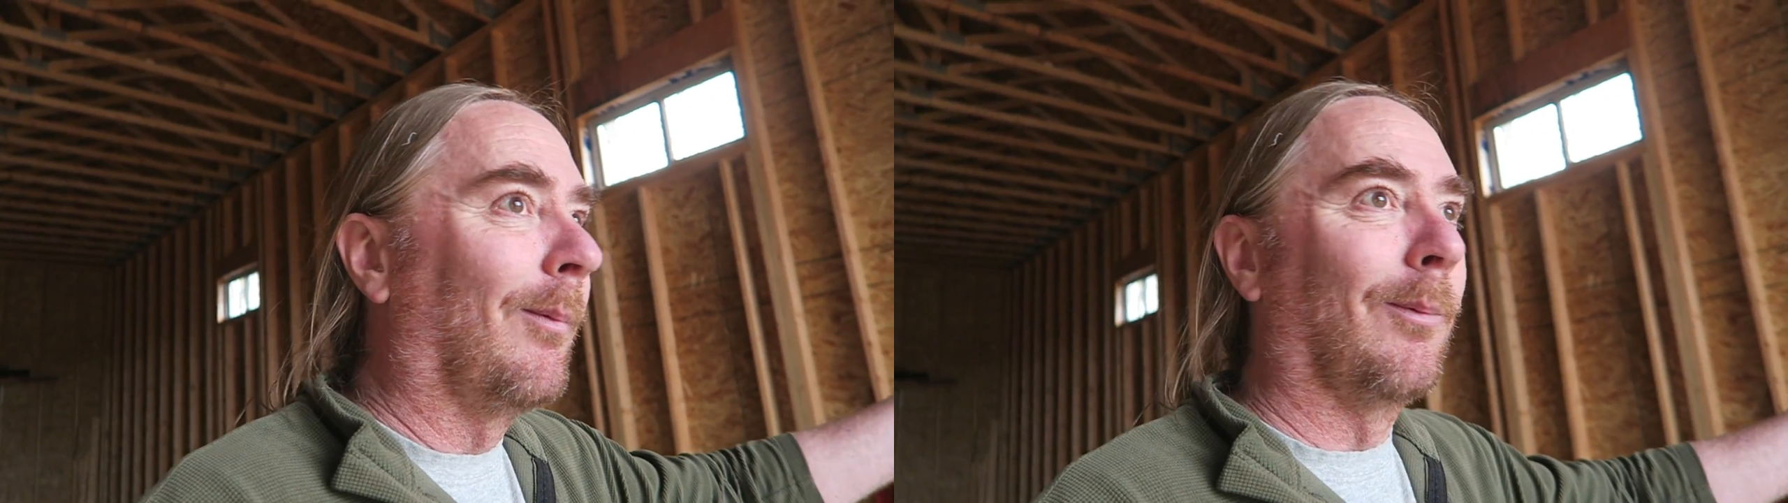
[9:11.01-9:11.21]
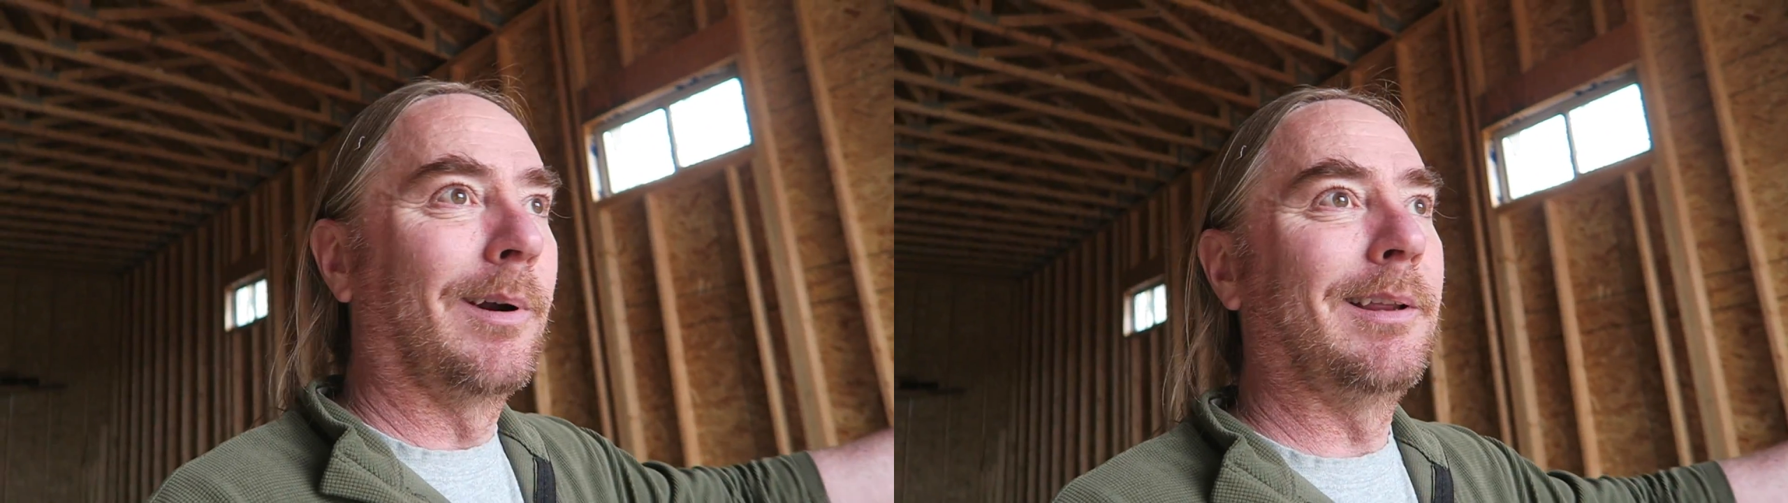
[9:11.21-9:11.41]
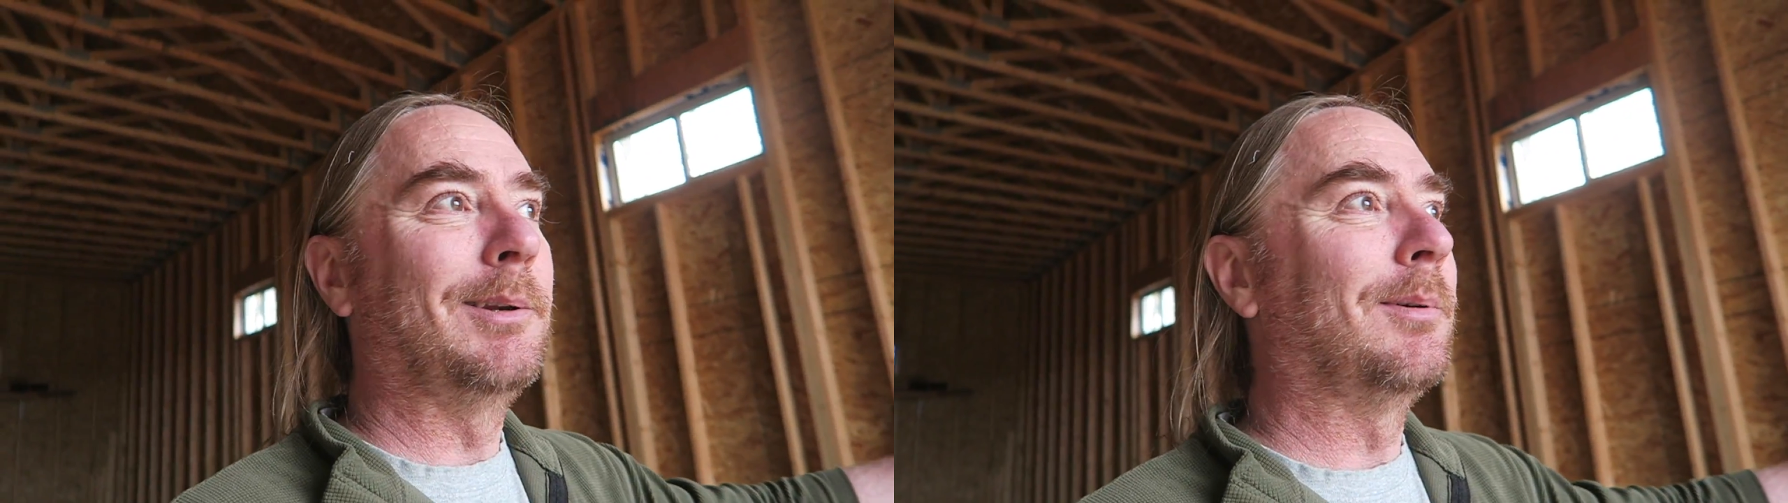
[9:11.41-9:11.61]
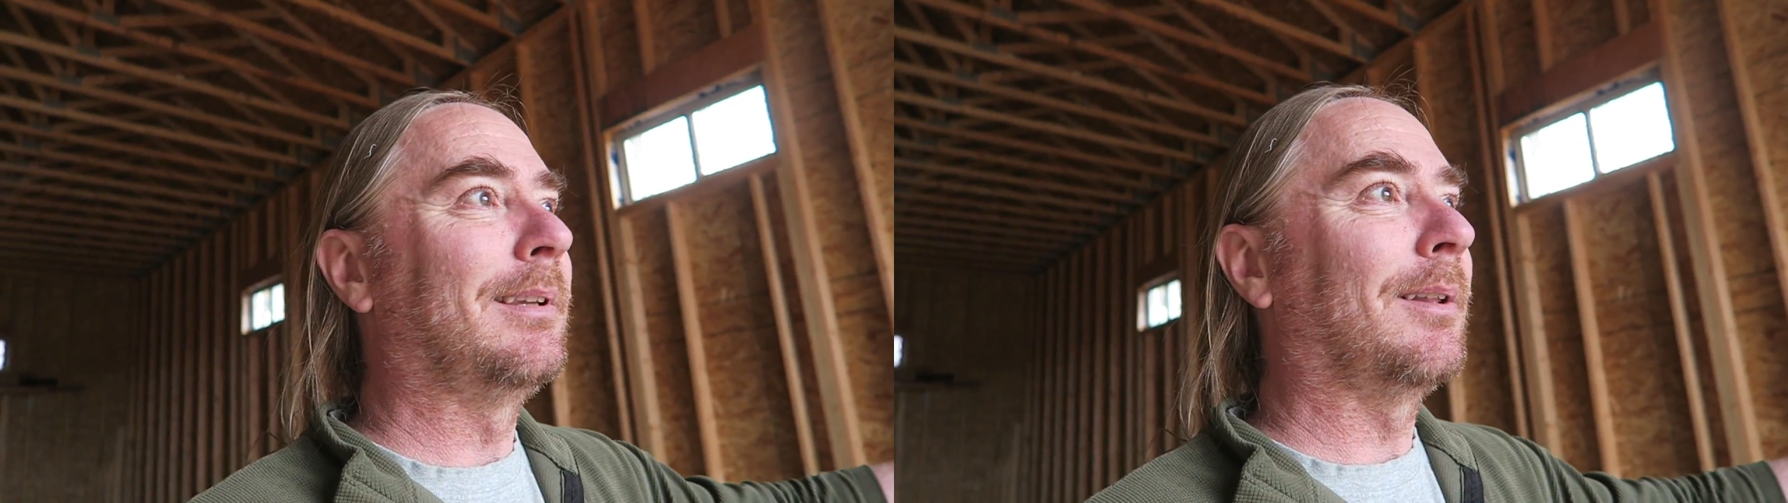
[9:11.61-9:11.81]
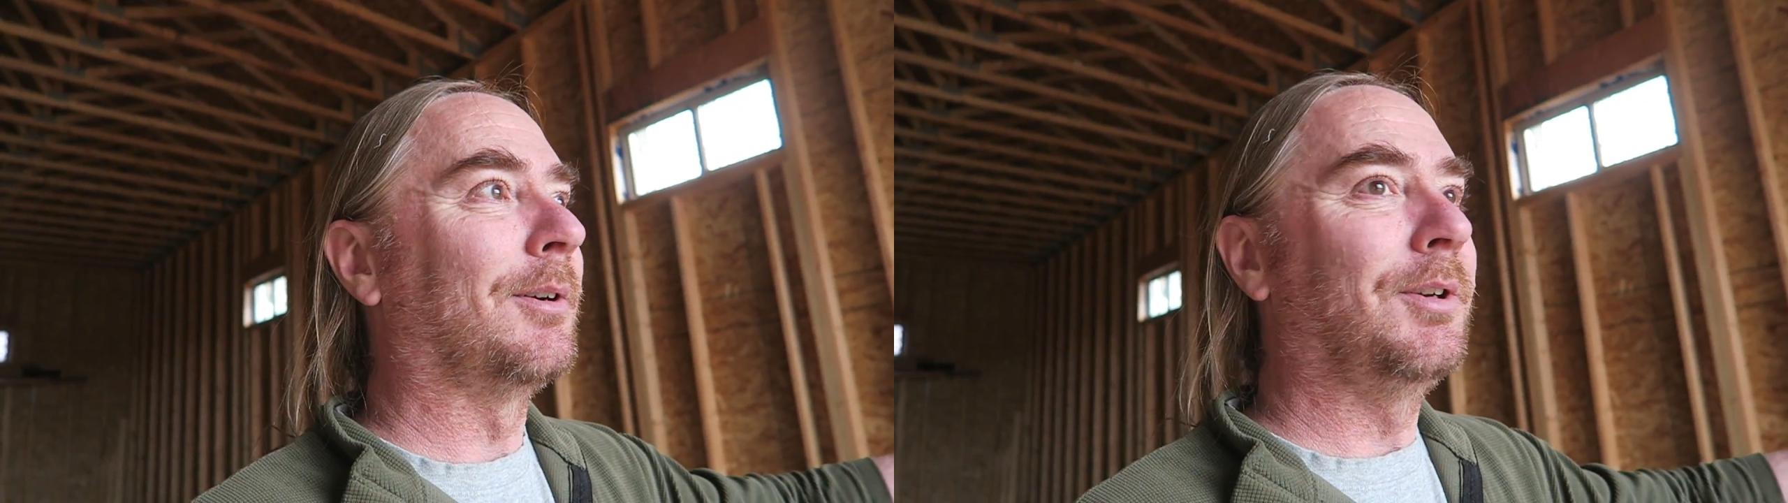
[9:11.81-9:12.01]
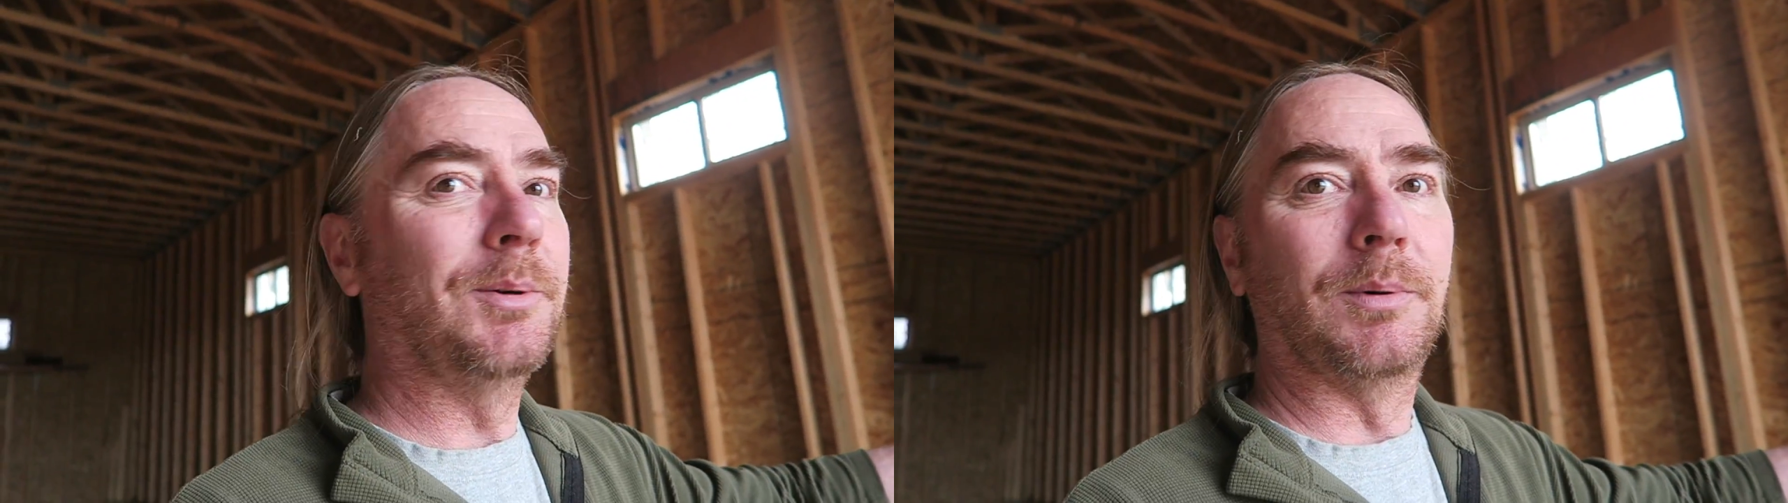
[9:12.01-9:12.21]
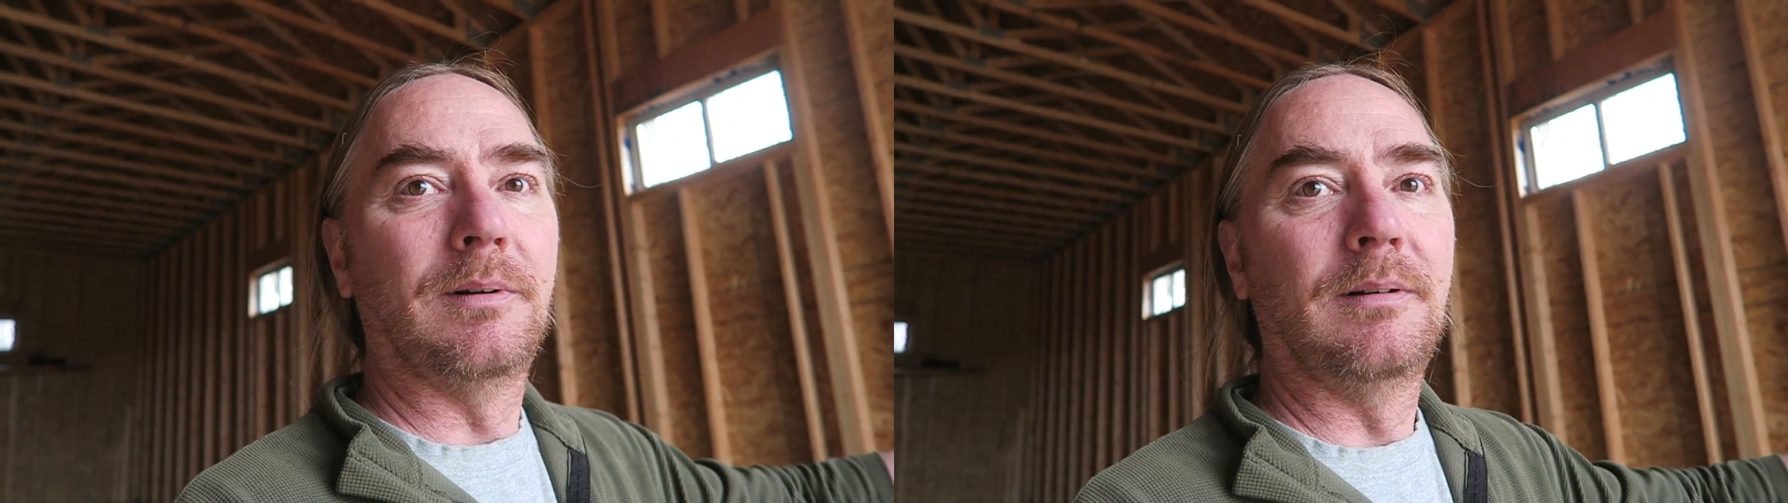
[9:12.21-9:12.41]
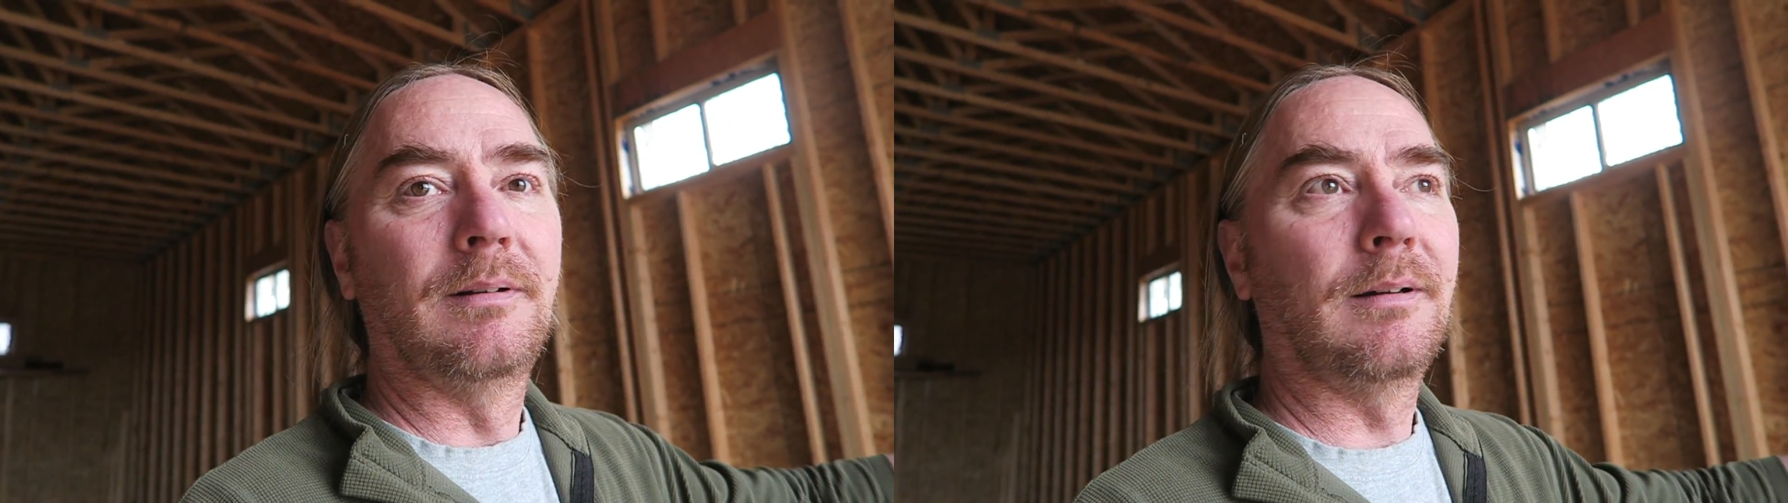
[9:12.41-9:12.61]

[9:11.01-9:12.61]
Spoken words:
what do you do with the other 2?